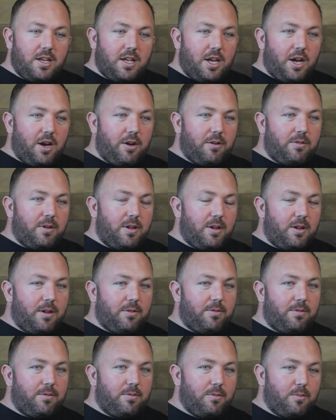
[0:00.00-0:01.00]
you know,
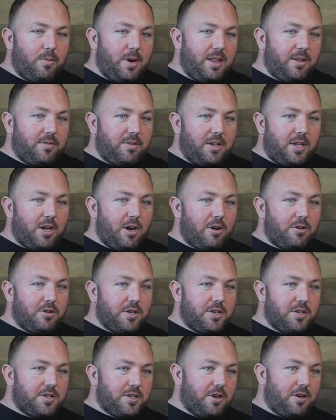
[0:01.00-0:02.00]
if weightlifting
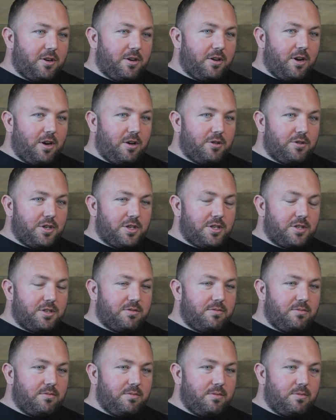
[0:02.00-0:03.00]
coaches are
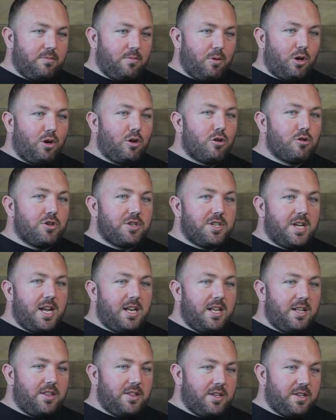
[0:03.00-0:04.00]
just
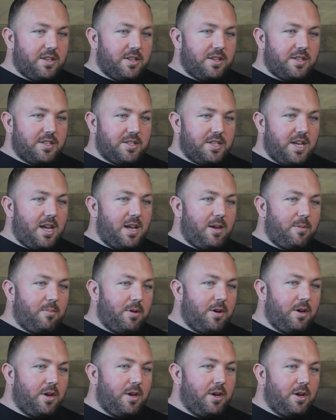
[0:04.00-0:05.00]
regurgitating the
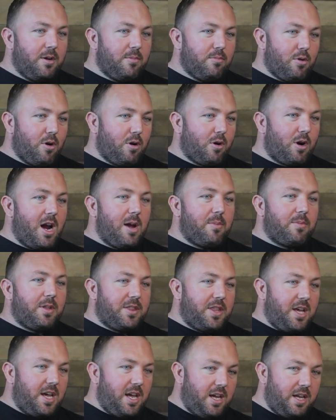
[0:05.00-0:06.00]
same program
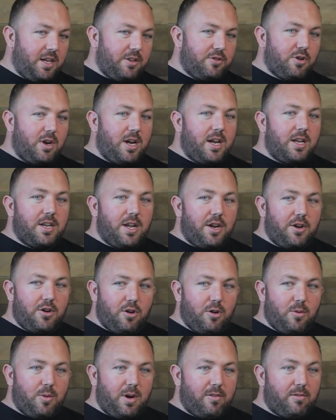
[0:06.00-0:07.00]
that they trained
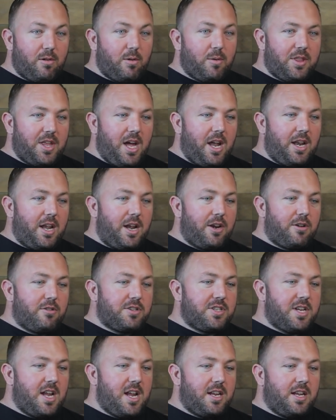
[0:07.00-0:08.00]
under or whatever, without an
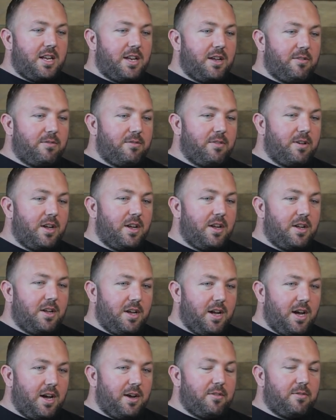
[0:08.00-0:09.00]
understanding
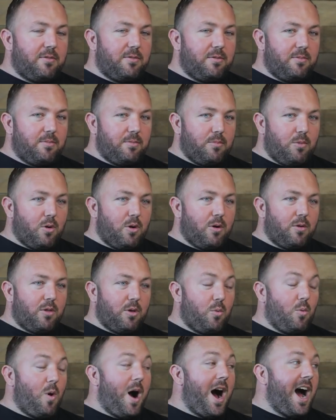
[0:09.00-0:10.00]
of more of
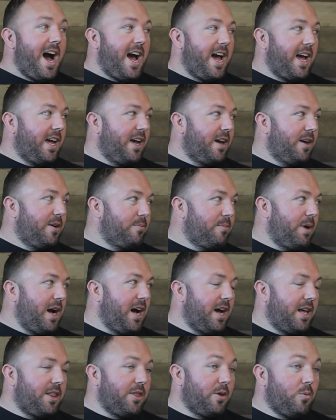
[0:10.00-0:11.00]
the why
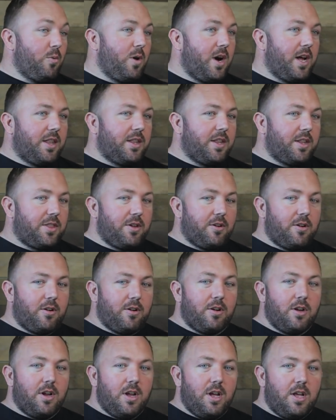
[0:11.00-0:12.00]
behind the what that
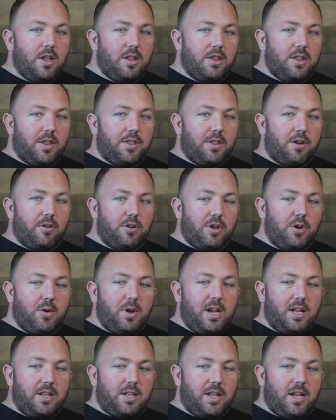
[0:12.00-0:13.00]
they're
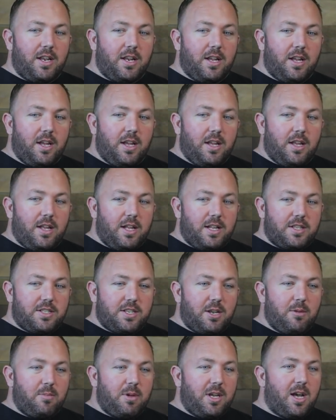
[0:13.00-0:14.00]
doing, that
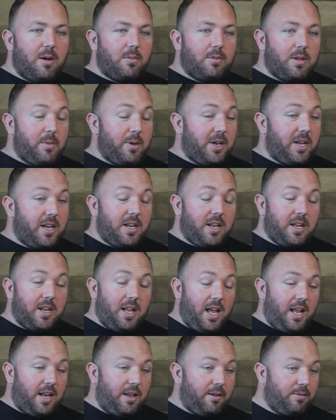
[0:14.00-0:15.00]
it's going to become limited.
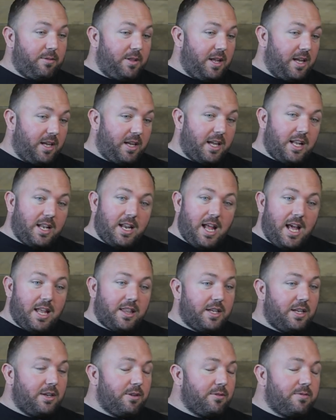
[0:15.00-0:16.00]
And if they get an
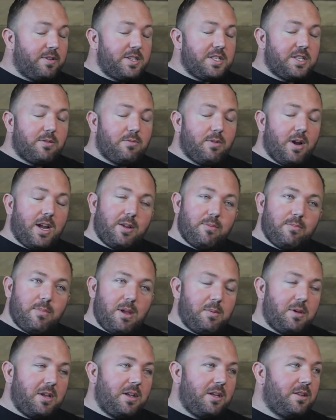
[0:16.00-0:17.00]
athlete who fits it right,
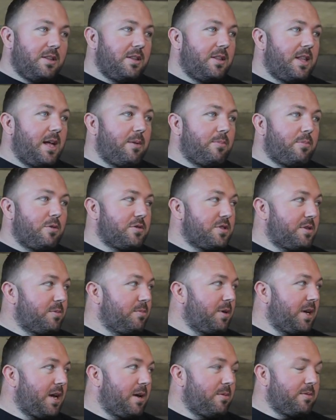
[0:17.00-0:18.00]
maybe that yeah.
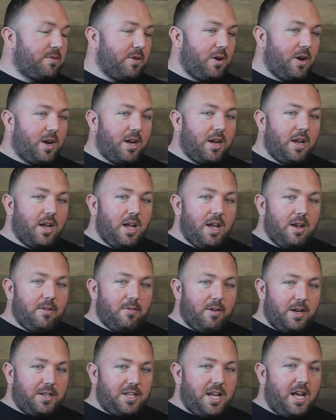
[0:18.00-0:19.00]
person becomes very,
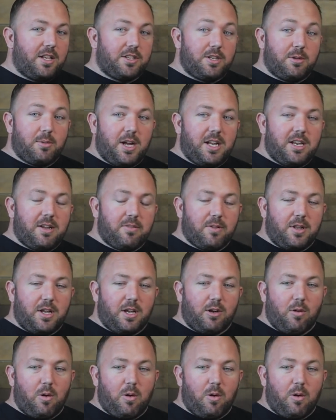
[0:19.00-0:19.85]
very talented. But I definitely